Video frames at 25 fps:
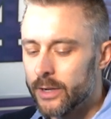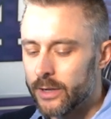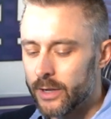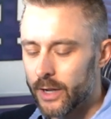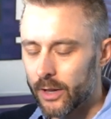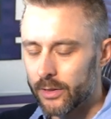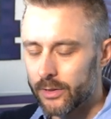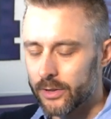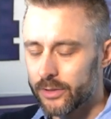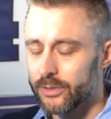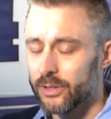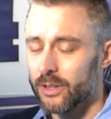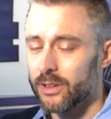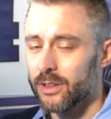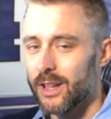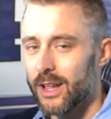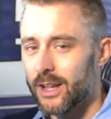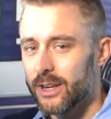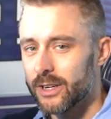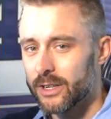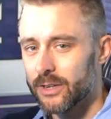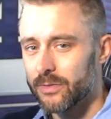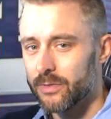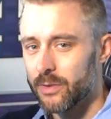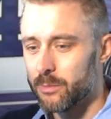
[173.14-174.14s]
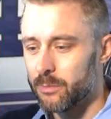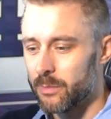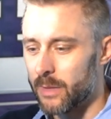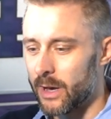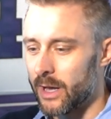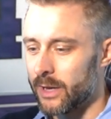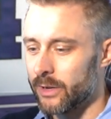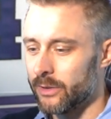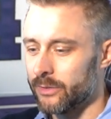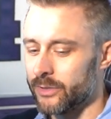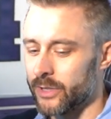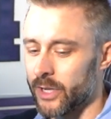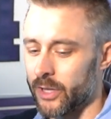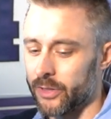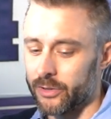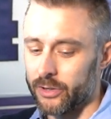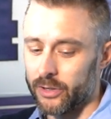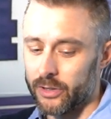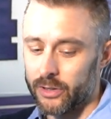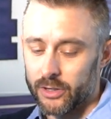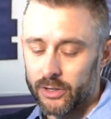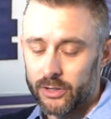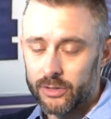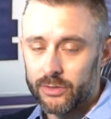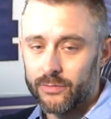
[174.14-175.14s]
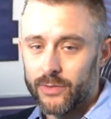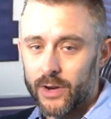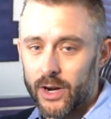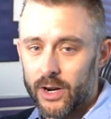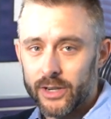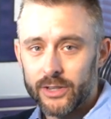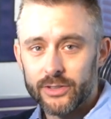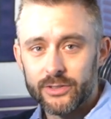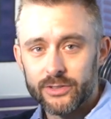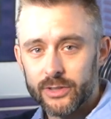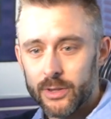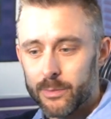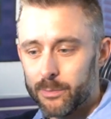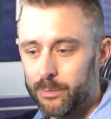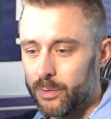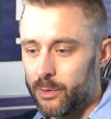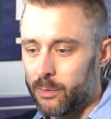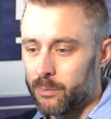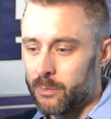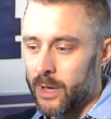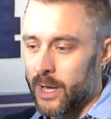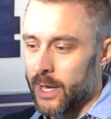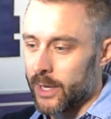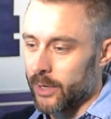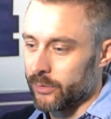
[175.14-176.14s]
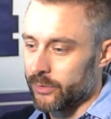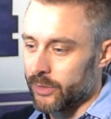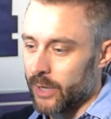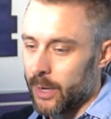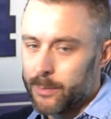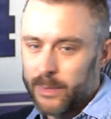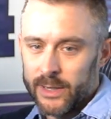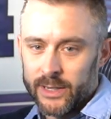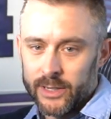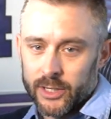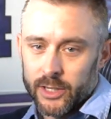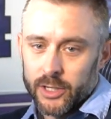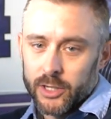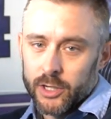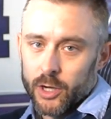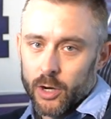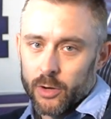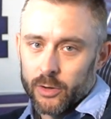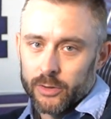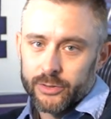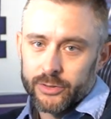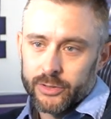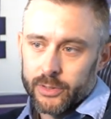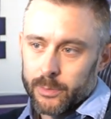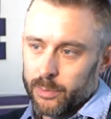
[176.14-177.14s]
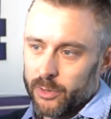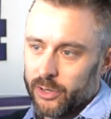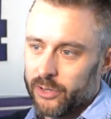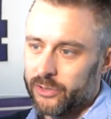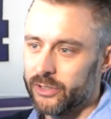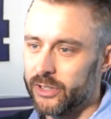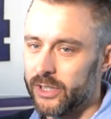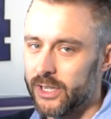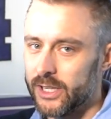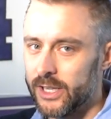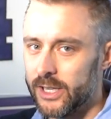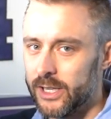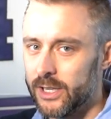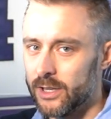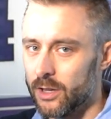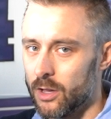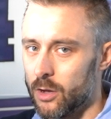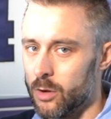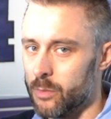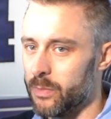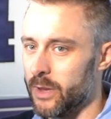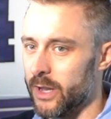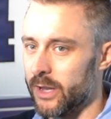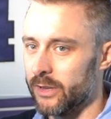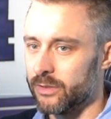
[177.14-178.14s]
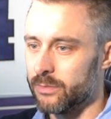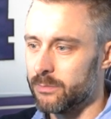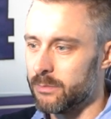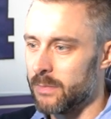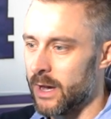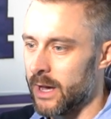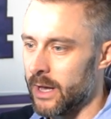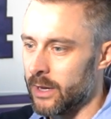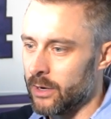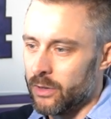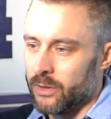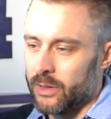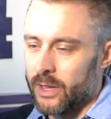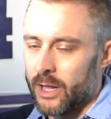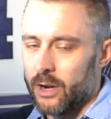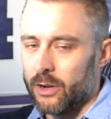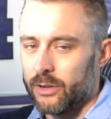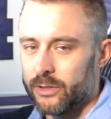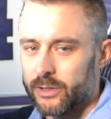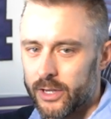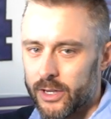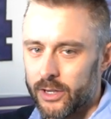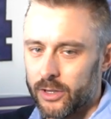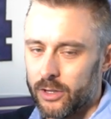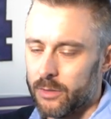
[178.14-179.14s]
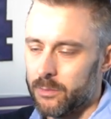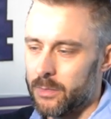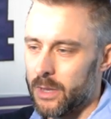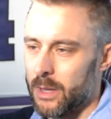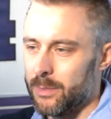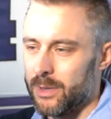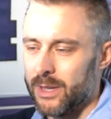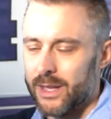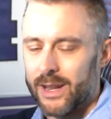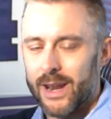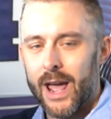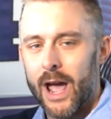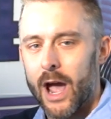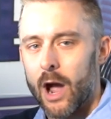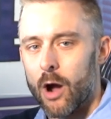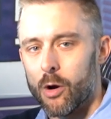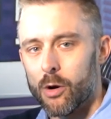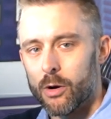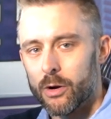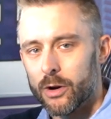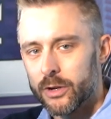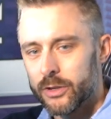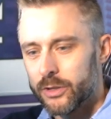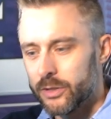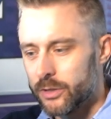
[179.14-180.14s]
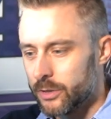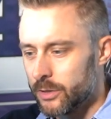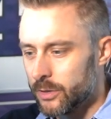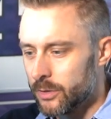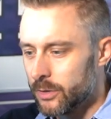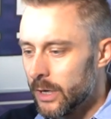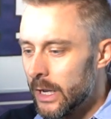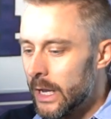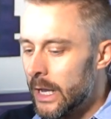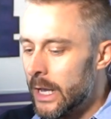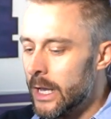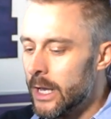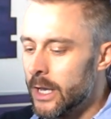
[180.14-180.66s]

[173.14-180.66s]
Now, there's a lot of different models out there. There's very simple models. I mean, you can go as simple as an ELO-based model, and that'll take you maybe an hour or two.